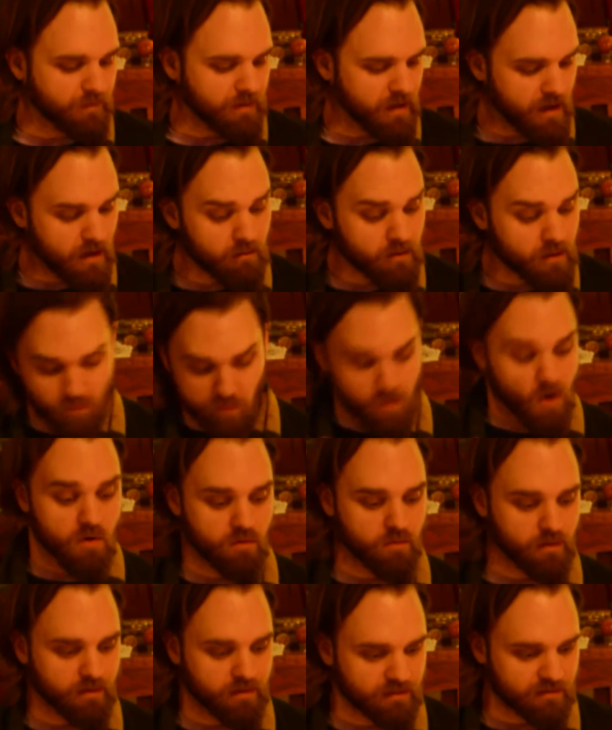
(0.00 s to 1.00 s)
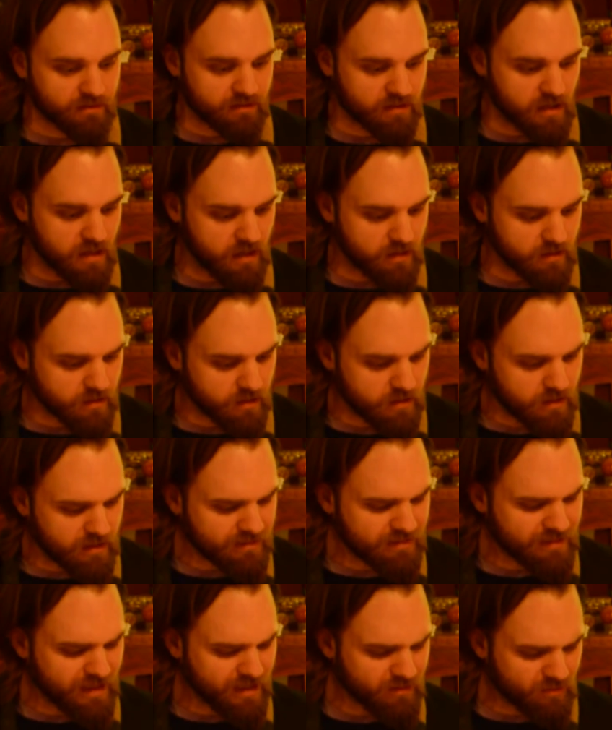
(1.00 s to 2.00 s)
Harry woke with a start.
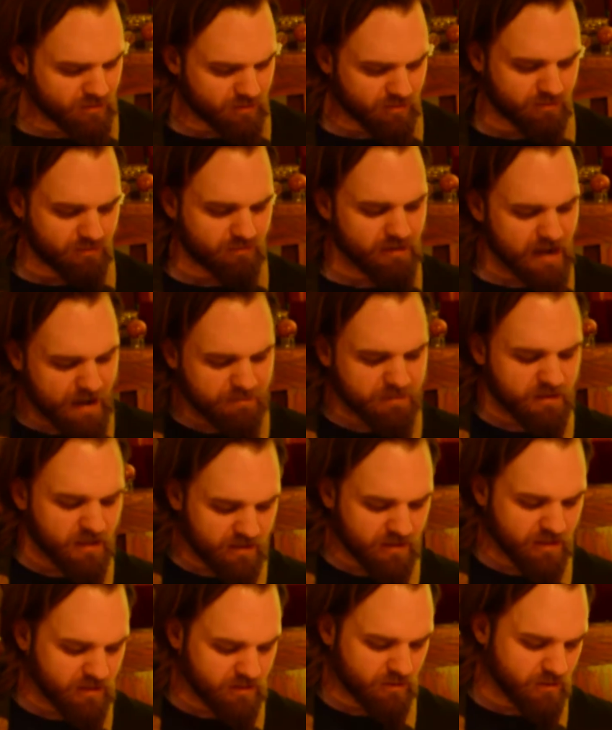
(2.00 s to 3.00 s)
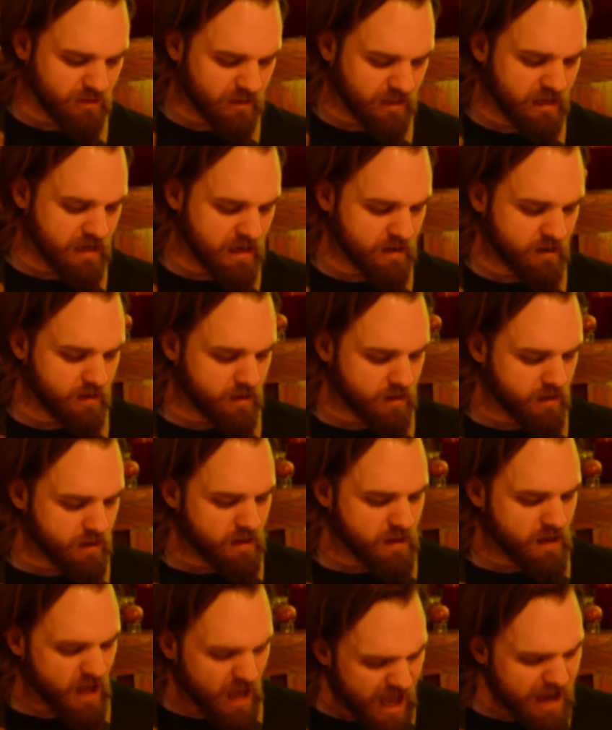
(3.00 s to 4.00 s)
His aunt rapped on the door again.
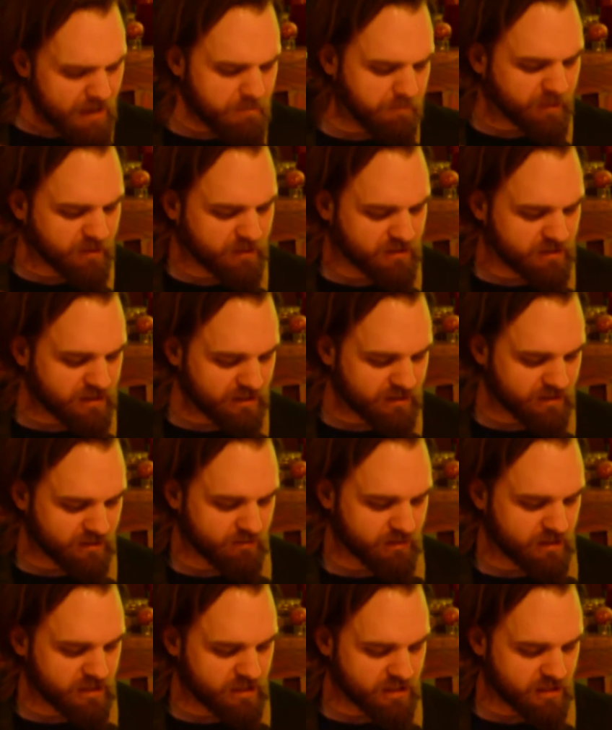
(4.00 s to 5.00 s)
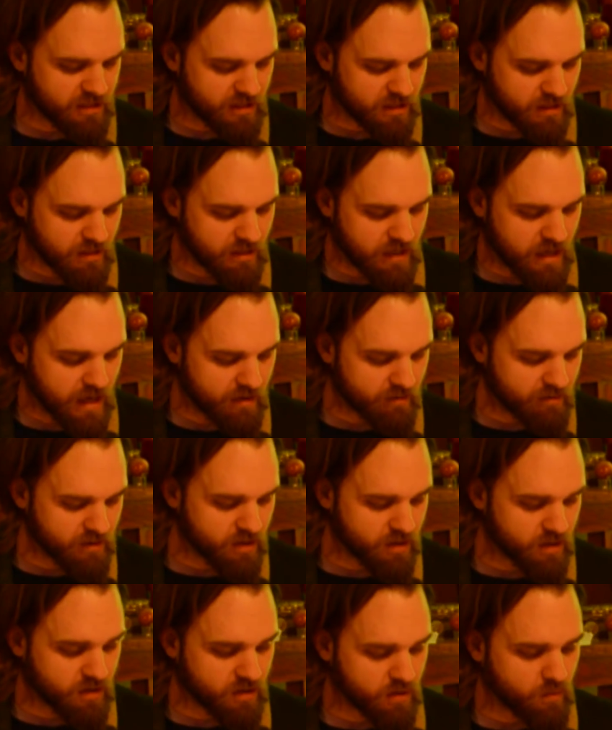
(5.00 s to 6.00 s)
"Up!" she screeched. Harry
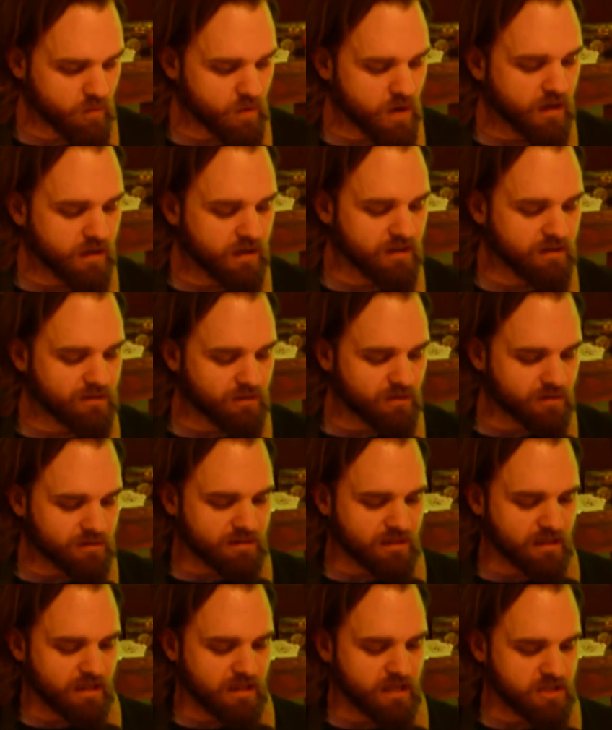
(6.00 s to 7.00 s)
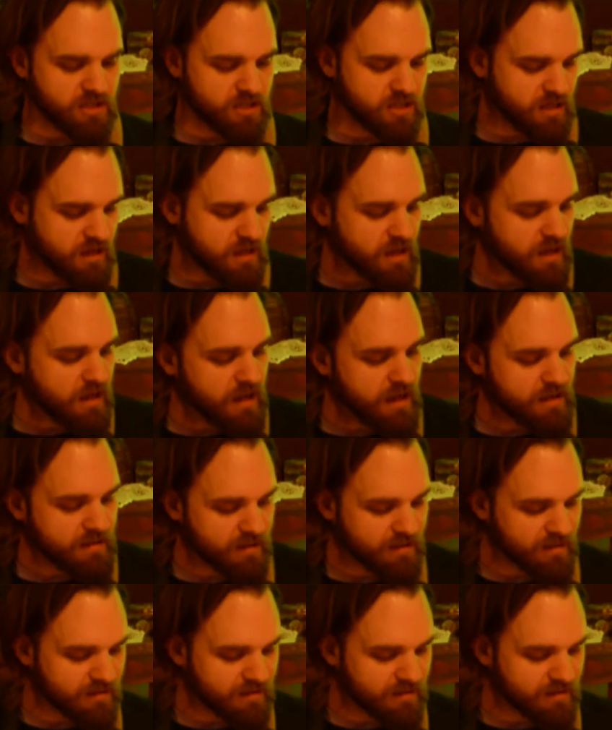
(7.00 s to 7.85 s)
heard her walking towards the kitchen, and then